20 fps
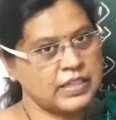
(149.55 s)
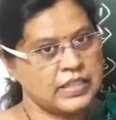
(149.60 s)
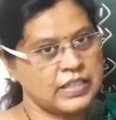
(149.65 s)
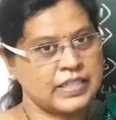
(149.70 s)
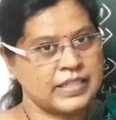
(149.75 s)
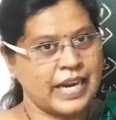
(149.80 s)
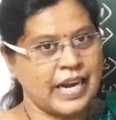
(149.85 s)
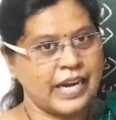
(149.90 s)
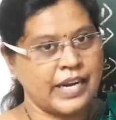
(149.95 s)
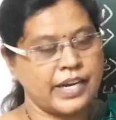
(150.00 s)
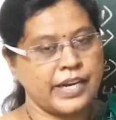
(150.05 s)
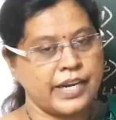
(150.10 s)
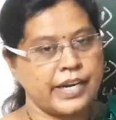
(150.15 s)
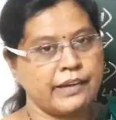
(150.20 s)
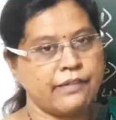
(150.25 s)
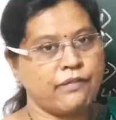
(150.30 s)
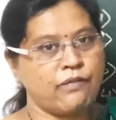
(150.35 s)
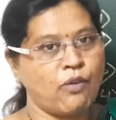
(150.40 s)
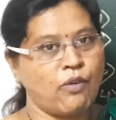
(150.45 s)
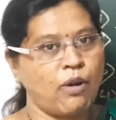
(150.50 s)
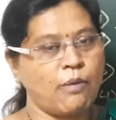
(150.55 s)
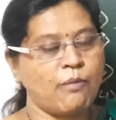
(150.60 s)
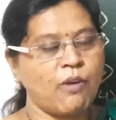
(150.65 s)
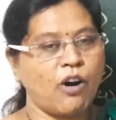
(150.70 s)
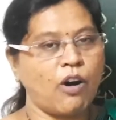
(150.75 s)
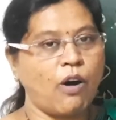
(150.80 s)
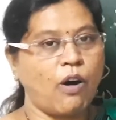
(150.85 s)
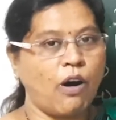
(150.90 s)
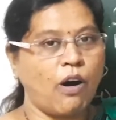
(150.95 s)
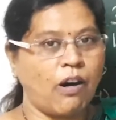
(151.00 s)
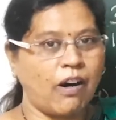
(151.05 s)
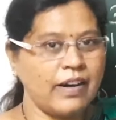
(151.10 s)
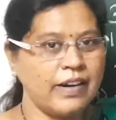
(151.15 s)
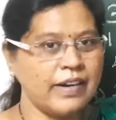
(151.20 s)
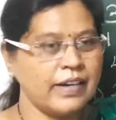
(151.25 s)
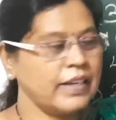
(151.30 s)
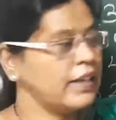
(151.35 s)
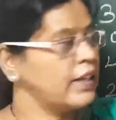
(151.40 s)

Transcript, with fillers: standard form or